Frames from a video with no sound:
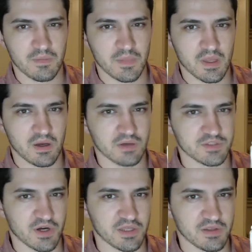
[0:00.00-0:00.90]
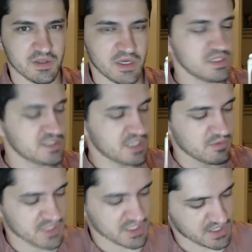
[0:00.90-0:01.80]
Oh, sorry. The ischium is
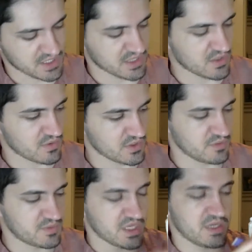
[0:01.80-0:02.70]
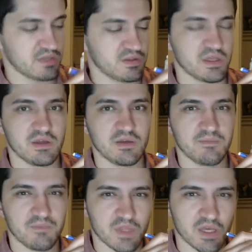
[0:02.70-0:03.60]
actually the lower loop.
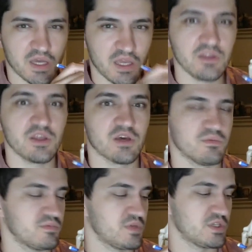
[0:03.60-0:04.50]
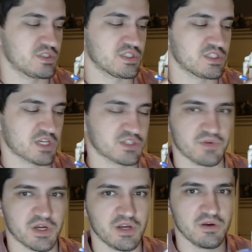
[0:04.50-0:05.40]
The ilium is this section right
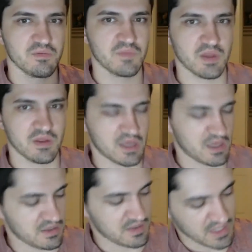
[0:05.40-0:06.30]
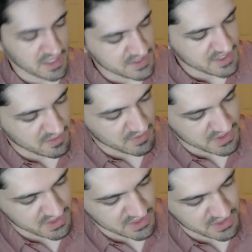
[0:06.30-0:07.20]
here. The ischium is
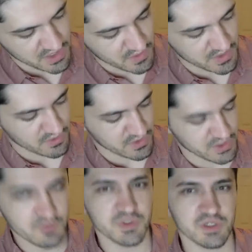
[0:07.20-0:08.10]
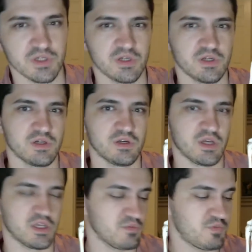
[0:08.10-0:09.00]
this lower little loop, and the
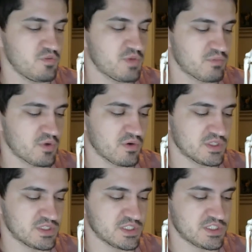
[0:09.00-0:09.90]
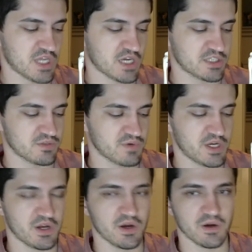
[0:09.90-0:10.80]
pubic bone is this section right here.